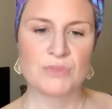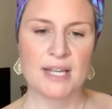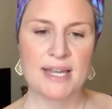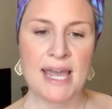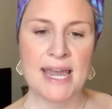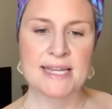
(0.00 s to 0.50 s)

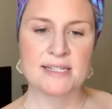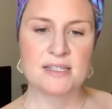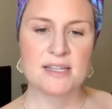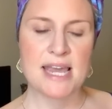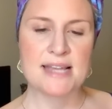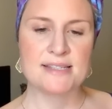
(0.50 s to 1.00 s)
K
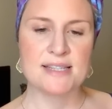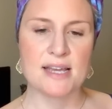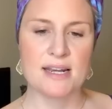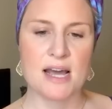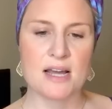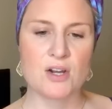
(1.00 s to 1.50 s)
Cate
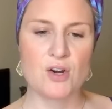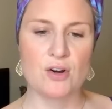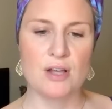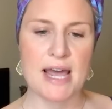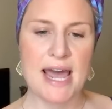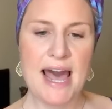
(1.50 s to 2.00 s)
said, girl,
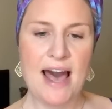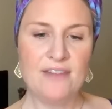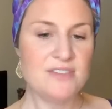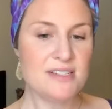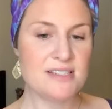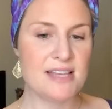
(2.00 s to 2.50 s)
I have
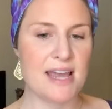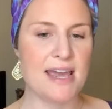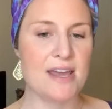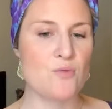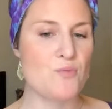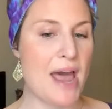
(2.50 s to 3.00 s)
to
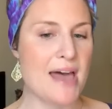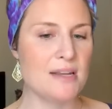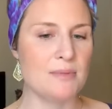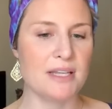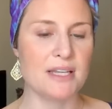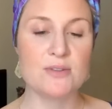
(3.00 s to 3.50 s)
say,
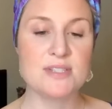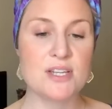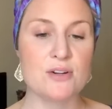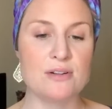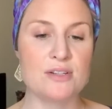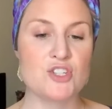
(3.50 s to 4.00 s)
randomly, using
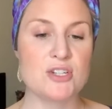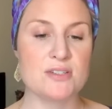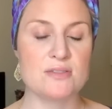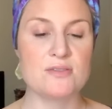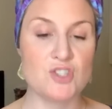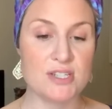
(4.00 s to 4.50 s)
your, she
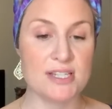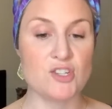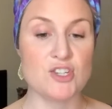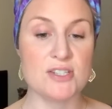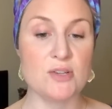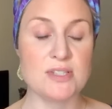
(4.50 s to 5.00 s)
said
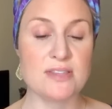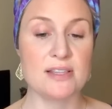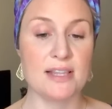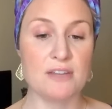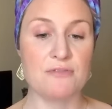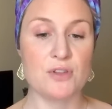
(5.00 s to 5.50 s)
she's using the
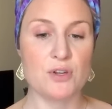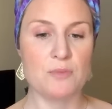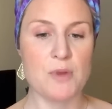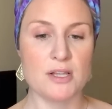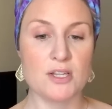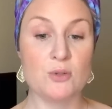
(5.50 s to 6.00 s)
link for the Good
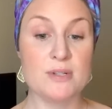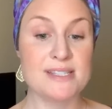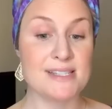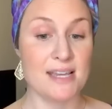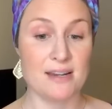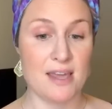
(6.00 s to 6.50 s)

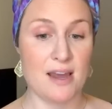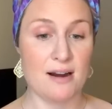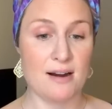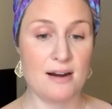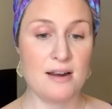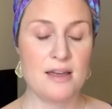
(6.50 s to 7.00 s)
Molecules
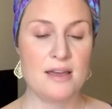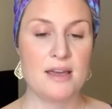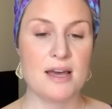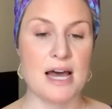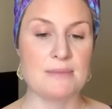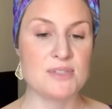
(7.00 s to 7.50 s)
skincare.
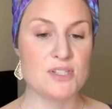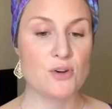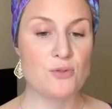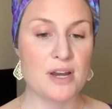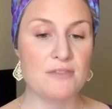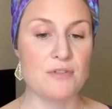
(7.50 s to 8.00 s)
I'm so
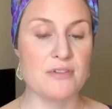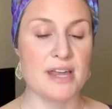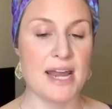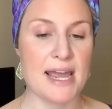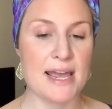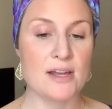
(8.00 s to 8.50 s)
grateful
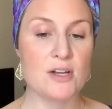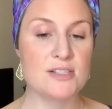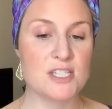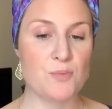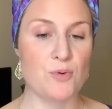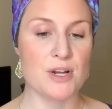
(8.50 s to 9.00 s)
that A, I
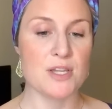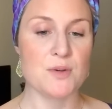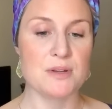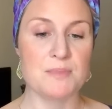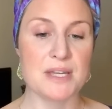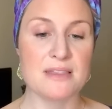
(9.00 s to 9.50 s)
could support
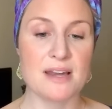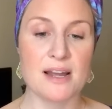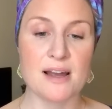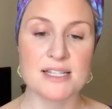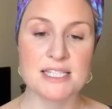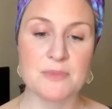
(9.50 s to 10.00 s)
you, and B, that
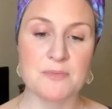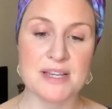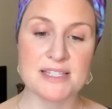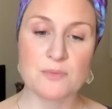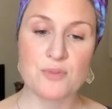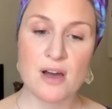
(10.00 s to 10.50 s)
I got some
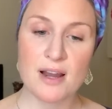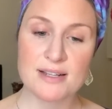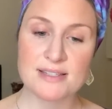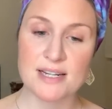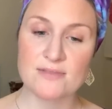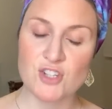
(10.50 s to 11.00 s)
amazing
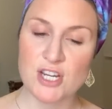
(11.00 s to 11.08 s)
products that have